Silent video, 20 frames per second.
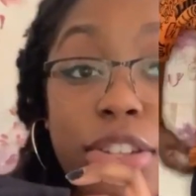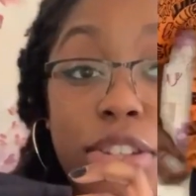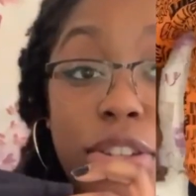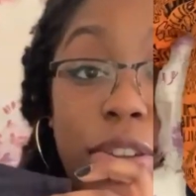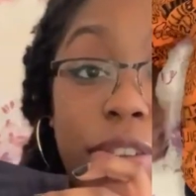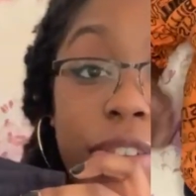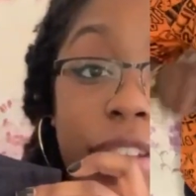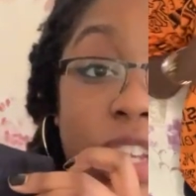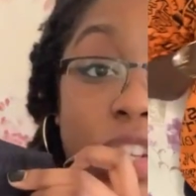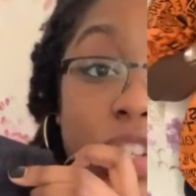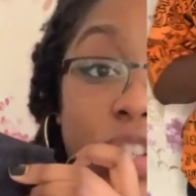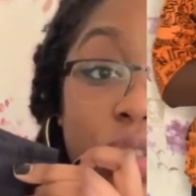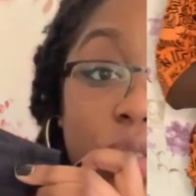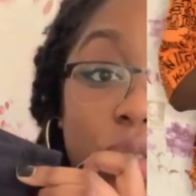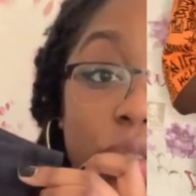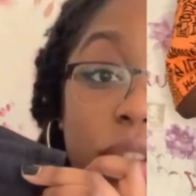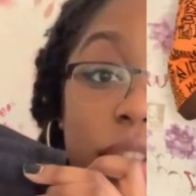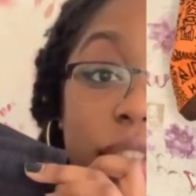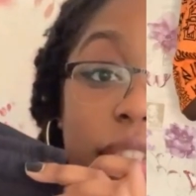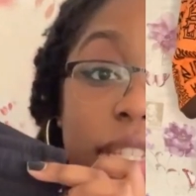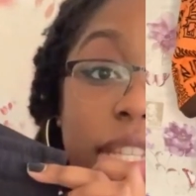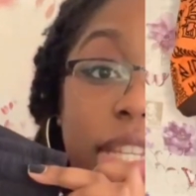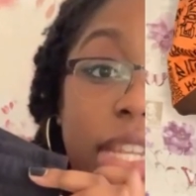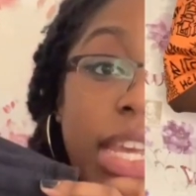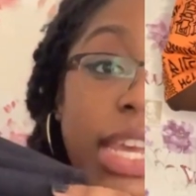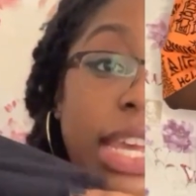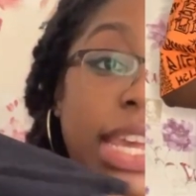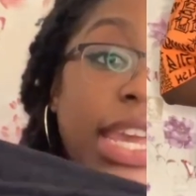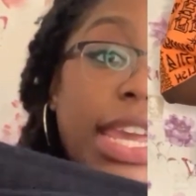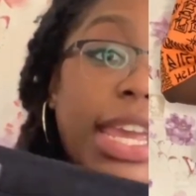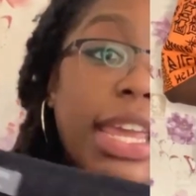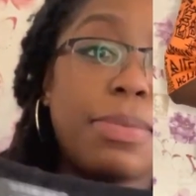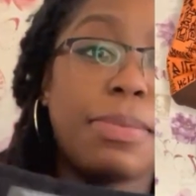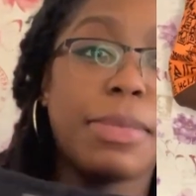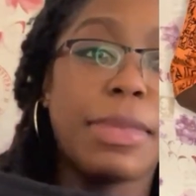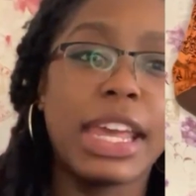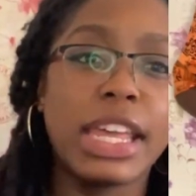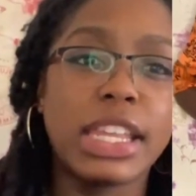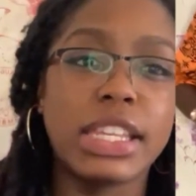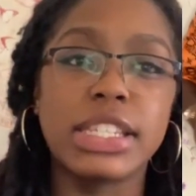I also got these shorts in
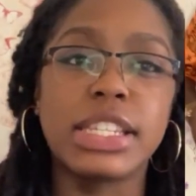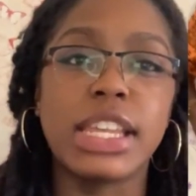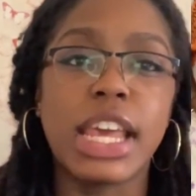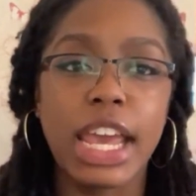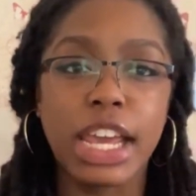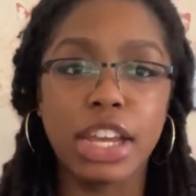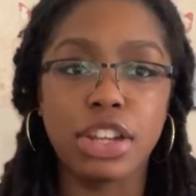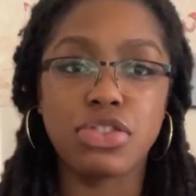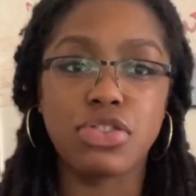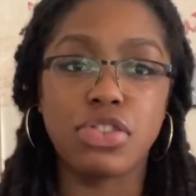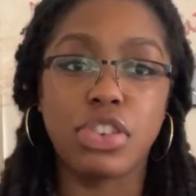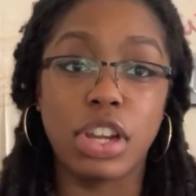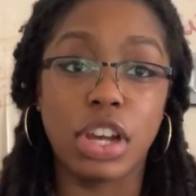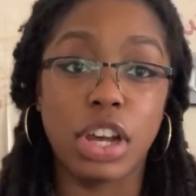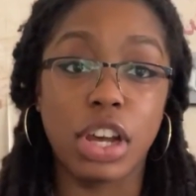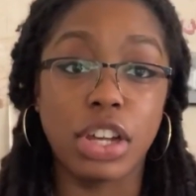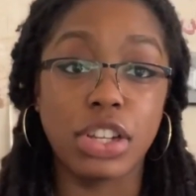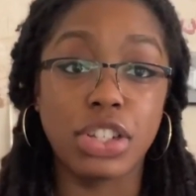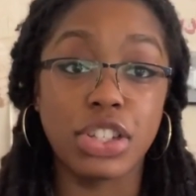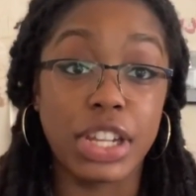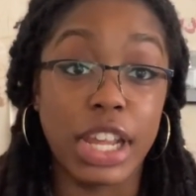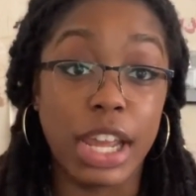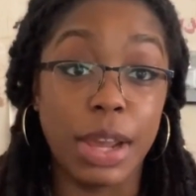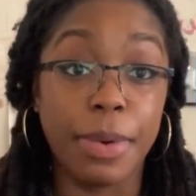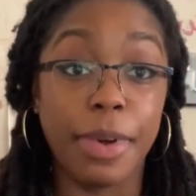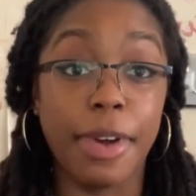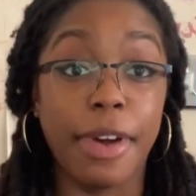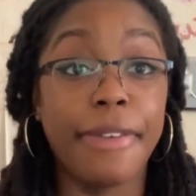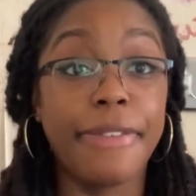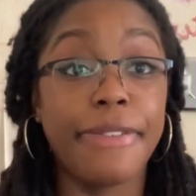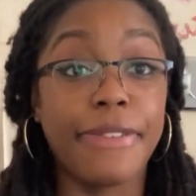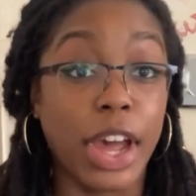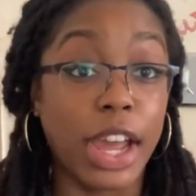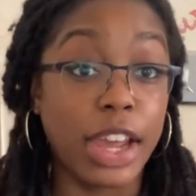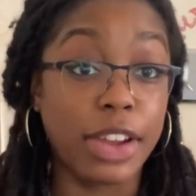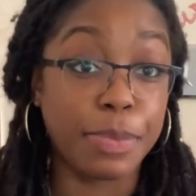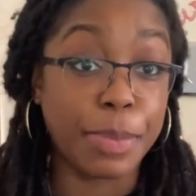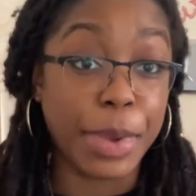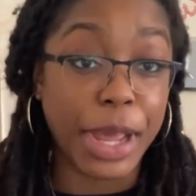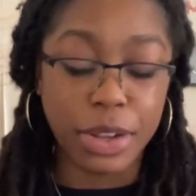men's extra large. They were
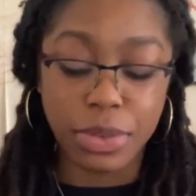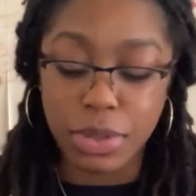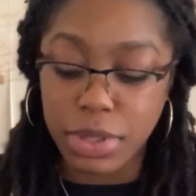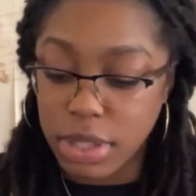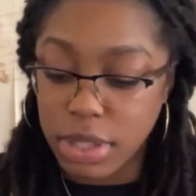£5.